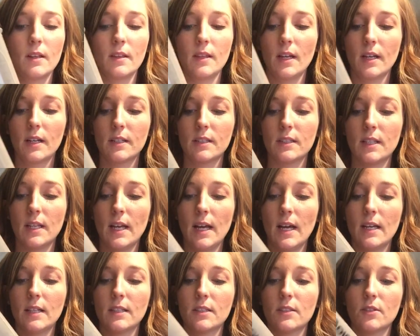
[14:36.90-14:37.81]
because it
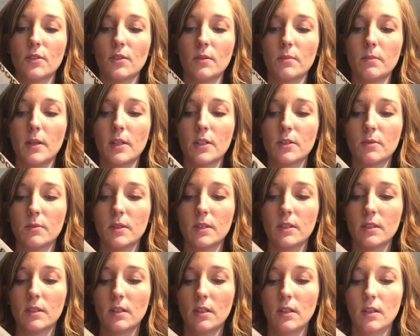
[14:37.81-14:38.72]
has your
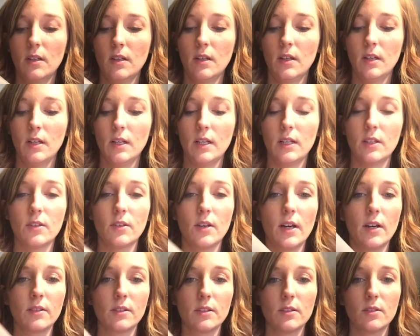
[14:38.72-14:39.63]
measurements and your
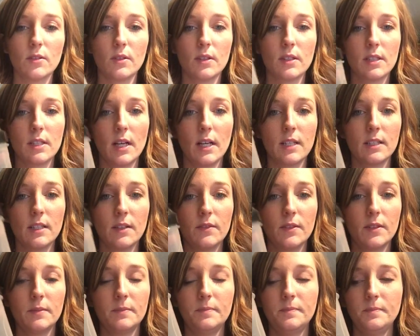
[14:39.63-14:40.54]
ounces on the sides
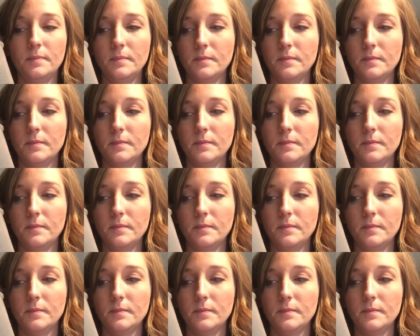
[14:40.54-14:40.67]
of it.